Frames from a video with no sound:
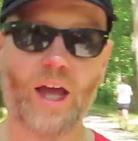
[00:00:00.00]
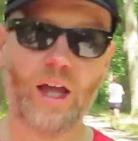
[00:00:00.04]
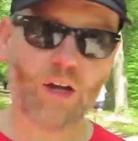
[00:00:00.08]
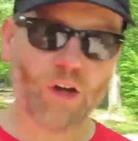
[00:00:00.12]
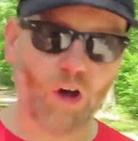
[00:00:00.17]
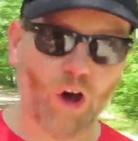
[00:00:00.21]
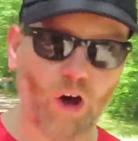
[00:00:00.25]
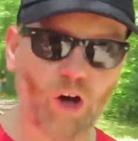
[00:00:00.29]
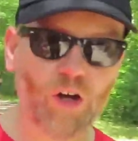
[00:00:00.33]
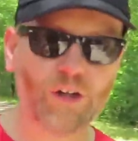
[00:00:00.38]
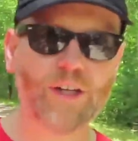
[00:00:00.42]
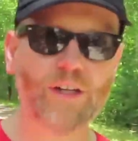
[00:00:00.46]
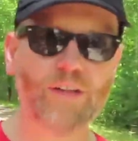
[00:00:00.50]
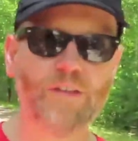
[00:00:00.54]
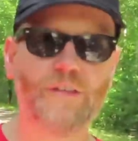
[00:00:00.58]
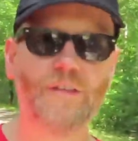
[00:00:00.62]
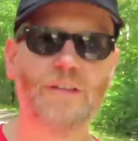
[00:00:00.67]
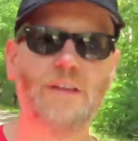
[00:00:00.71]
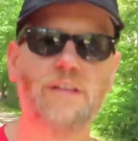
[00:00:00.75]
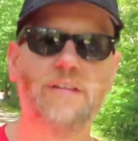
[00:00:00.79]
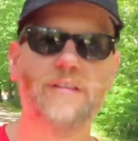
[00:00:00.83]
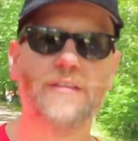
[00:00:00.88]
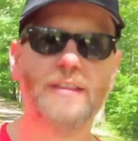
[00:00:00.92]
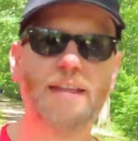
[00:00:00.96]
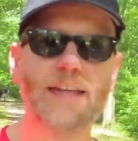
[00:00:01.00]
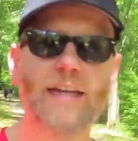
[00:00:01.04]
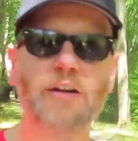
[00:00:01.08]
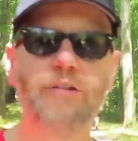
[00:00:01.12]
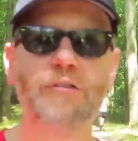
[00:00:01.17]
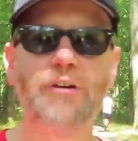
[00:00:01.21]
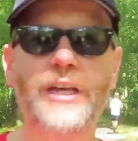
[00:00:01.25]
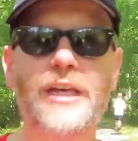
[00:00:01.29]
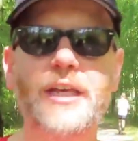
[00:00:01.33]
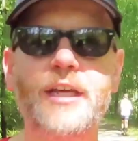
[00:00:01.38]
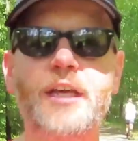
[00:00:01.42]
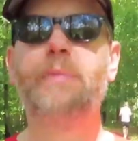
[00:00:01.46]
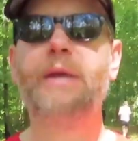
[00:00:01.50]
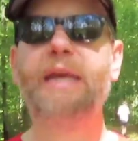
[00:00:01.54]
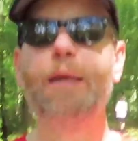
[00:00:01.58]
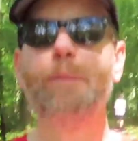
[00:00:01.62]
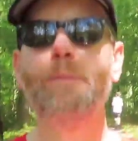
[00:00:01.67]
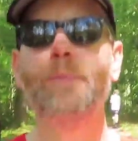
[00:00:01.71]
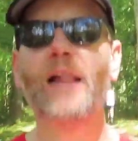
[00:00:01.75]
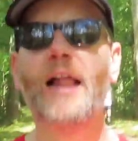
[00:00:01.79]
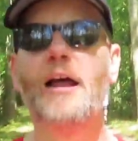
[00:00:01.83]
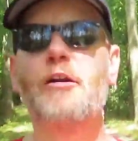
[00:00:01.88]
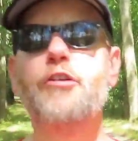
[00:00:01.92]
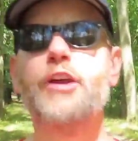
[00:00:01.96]
According to this theory,
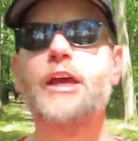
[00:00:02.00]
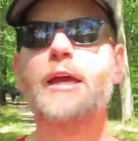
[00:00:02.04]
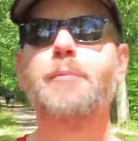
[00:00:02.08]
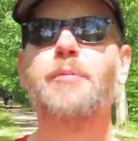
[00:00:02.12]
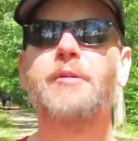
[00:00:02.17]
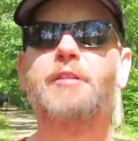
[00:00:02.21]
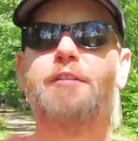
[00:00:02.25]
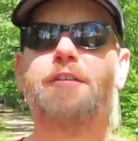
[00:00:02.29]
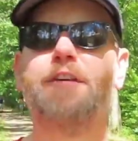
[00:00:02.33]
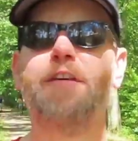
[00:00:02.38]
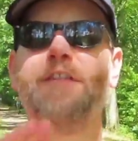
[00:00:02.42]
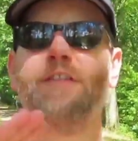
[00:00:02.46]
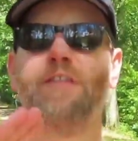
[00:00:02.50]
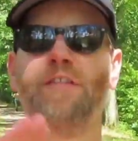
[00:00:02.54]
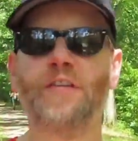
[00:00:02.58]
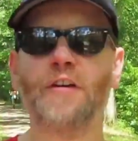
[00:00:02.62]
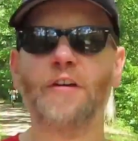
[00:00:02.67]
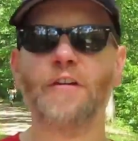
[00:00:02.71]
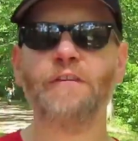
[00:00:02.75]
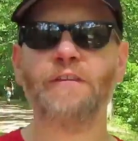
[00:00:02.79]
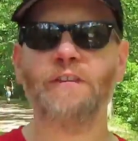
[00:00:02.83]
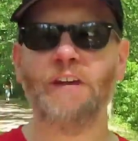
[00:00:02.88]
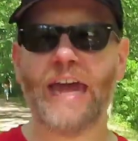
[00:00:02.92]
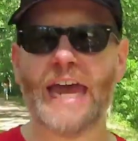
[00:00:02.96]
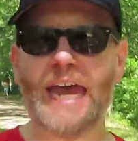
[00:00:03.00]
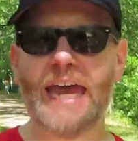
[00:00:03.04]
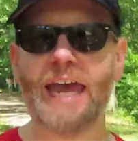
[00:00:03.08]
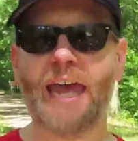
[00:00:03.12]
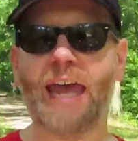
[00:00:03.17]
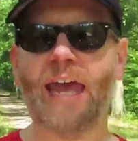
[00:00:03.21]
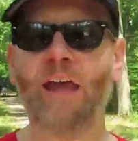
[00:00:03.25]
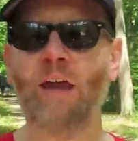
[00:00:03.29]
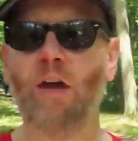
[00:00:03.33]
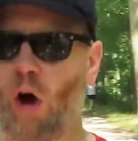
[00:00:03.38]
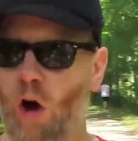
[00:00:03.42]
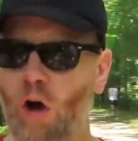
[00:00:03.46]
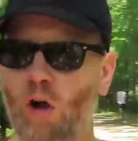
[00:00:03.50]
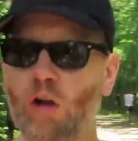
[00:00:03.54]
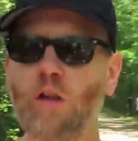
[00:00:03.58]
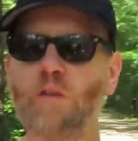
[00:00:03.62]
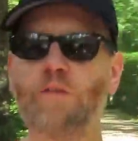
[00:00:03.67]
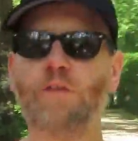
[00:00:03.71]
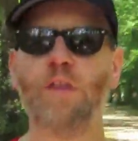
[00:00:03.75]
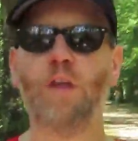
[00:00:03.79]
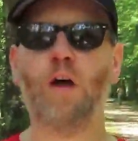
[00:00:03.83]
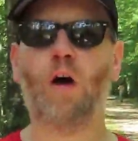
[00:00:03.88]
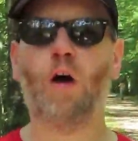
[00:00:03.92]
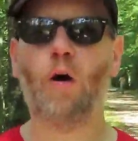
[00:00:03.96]
people are able to survey all
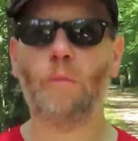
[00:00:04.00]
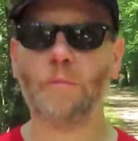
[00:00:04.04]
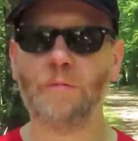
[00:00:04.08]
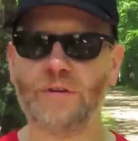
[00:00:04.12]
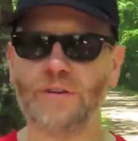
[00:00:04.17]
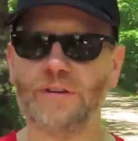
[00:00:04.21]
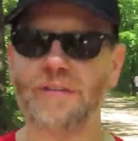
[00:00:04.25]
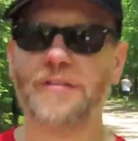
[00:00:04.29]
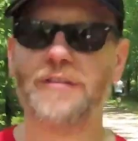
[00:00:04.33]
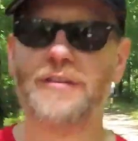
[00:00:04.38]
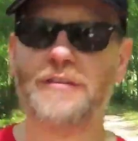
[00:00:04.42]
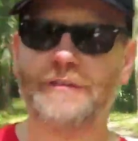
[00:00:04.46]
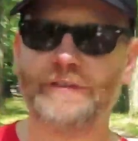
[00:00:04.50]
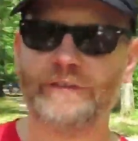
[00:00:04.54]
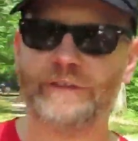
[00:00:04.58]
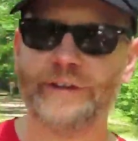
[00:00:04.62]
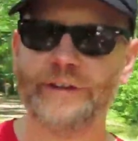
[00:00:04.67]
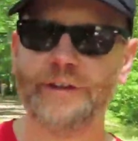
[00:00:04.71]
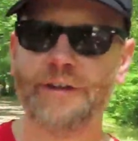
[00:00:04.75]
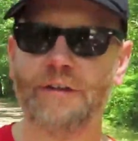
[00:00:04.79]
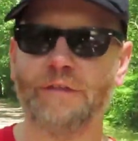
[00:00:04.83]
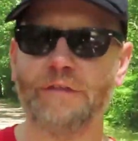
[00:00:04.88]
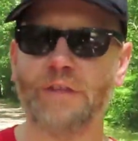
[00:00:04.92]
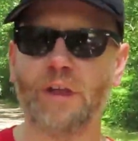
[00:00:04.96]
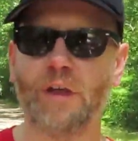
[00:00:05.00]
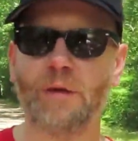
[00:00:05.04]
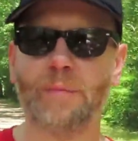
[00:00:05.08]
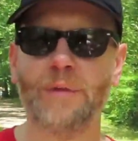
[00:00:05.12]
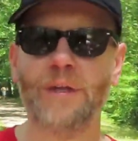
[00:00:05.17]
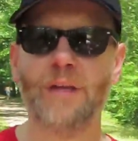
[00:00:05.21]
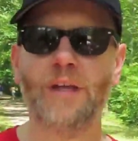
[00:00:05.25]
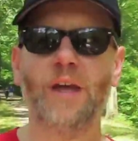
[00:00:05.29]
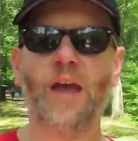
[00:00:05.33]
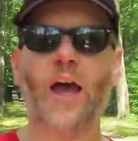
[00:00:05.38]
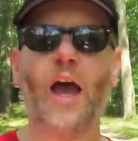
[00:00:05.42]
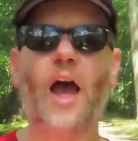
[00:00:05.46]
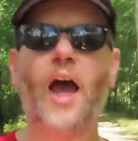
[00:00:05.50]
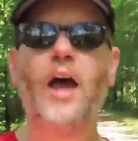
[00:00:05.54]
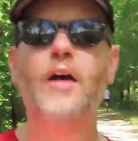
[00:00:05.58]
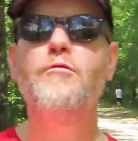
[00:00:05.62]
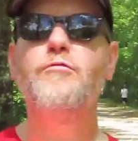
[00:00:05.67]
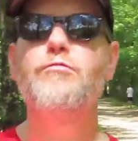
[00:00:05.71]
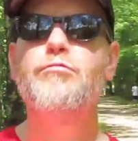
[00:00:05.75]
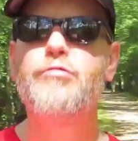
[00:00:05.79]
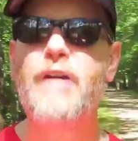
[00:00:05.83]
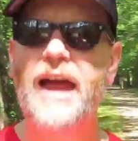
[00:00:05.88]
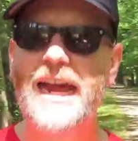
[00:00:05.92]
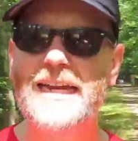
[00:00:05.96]
of the options in front of them
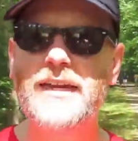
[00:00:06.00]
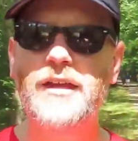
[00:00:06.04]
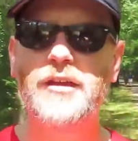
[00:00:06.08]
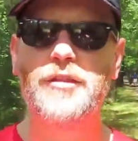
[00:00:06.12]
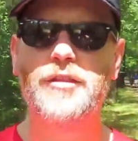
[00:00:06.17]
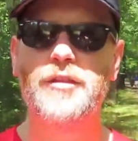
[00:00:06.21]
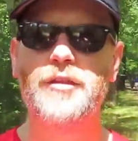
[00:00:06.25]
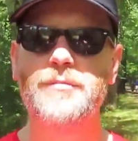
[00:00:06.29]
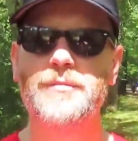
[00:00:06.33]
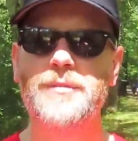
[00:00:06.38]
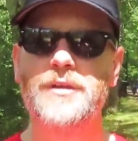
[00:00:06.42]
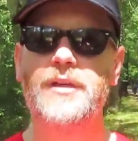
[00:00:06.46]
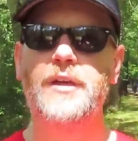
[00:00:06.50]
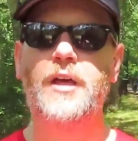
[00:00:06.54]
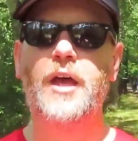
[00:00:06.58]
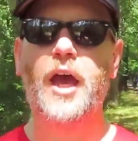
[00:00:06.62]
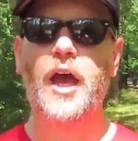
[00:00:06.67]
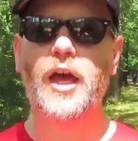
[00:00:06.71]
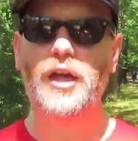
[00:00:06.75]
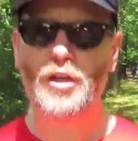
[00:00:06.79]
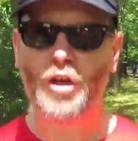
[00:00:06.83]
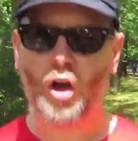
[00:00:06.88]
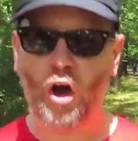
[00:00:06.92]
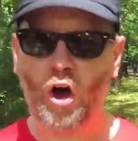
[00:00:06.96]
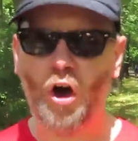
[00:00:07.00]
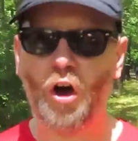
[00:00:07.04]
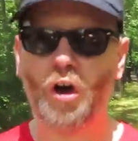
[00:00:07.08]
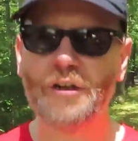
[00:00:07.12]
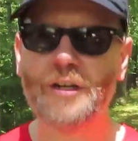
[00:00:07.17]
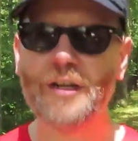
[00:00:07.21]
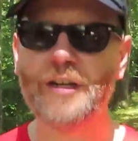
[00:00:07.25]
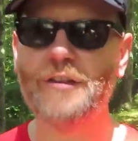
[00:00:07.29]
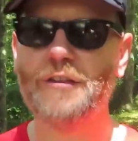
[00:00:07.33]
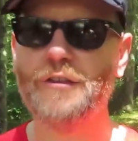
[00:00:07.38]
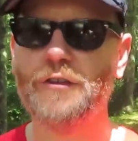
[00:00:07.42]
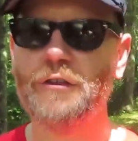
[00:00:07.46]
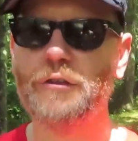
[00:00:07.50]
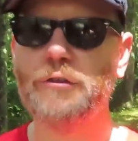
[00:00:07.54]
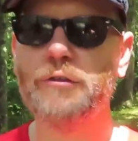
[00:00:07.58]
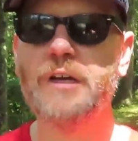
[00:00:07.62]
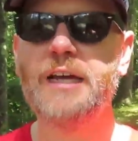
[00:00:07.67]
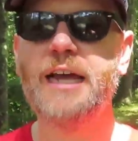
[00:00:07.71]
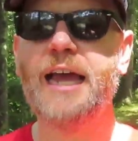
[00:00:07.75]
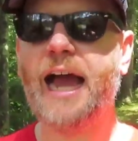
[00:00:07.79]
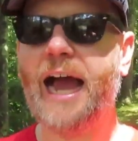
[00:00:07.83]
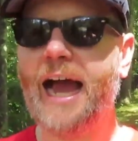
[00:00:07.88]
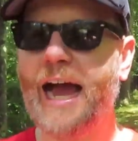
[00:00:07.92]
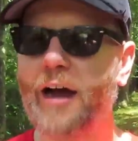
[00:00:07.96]
and rank them according to
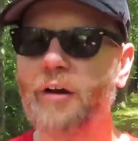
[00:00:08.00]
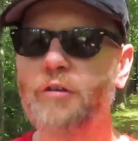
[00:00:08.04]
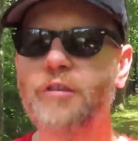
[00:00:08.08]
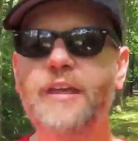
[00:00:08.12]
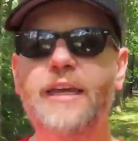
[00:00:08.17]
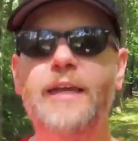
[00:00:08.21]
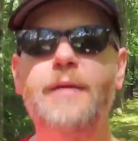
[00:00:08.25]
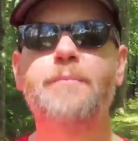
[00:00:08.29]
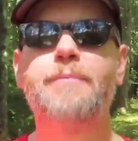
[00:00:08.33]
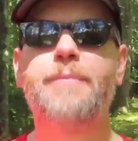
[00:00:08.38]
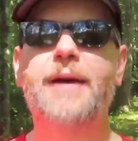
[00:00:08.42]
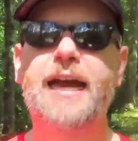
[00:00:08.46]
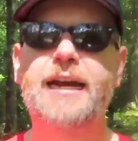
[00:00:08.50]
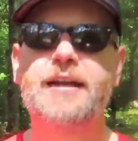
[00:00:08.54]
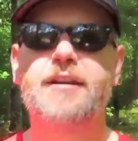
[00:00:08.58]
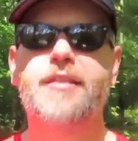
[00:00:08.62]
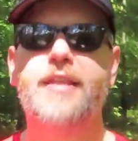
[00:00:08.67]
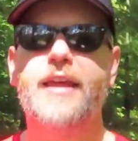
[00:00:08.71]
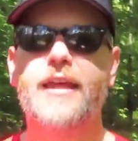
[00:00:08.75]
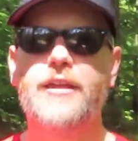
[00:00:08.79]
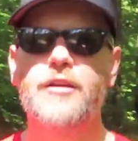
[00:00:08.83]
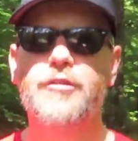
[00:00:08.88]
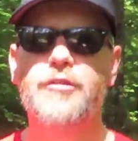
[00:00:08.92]
how they impact their